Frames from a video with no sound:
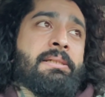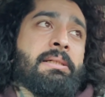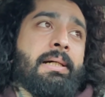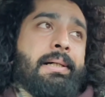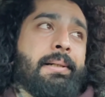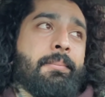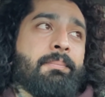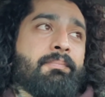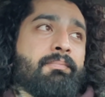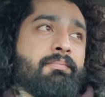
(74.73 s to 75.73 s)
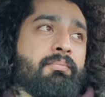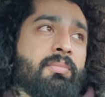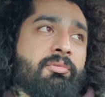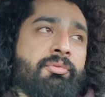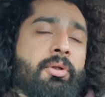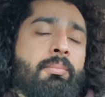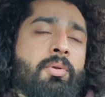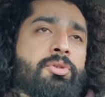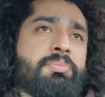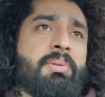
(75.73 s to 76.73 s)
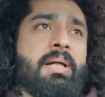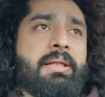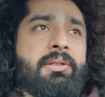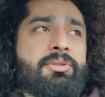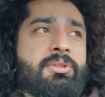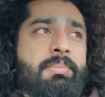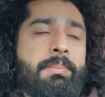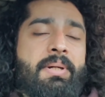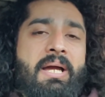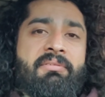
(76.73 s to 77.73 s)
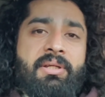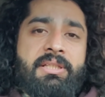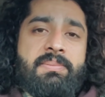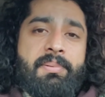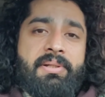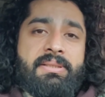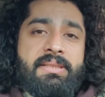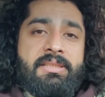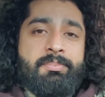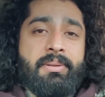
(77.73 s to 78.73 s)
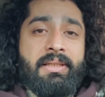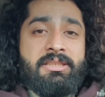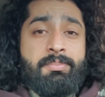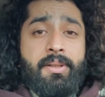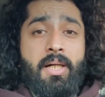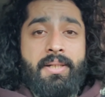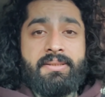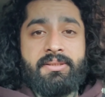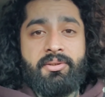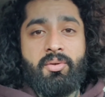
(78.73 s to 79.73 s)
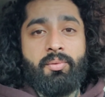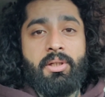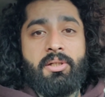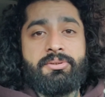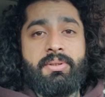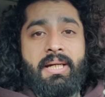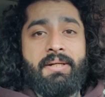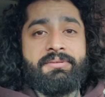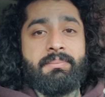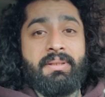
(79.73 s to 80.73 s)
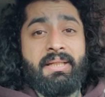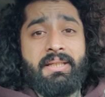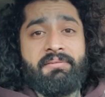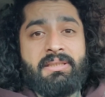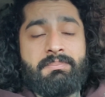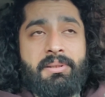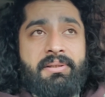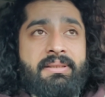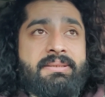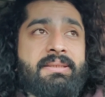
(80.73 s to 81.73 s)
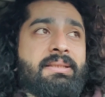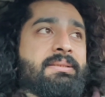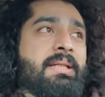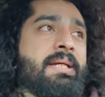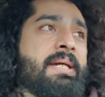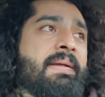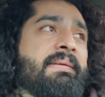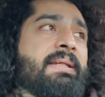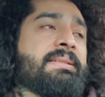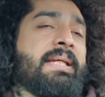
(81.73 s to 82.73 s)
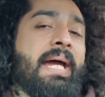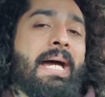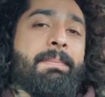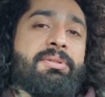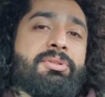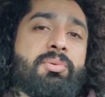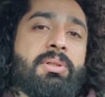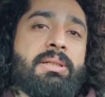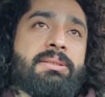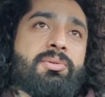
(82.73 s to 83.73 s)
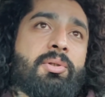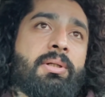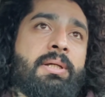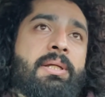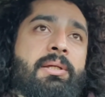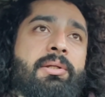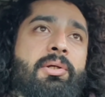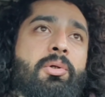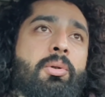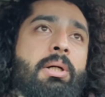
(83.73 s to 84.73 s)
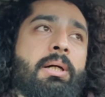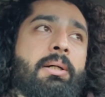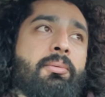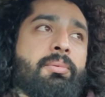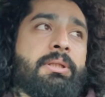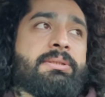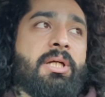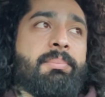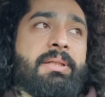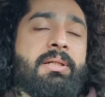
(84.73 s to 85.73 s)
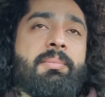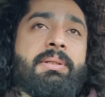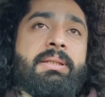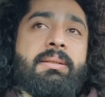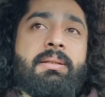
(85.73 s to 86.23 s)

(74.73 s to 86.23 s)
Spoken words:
For the most part, you know, some people have good experiences, but let's be honest, you know, we also have some negative experiences, things that happen to us, or you know, we start becoming,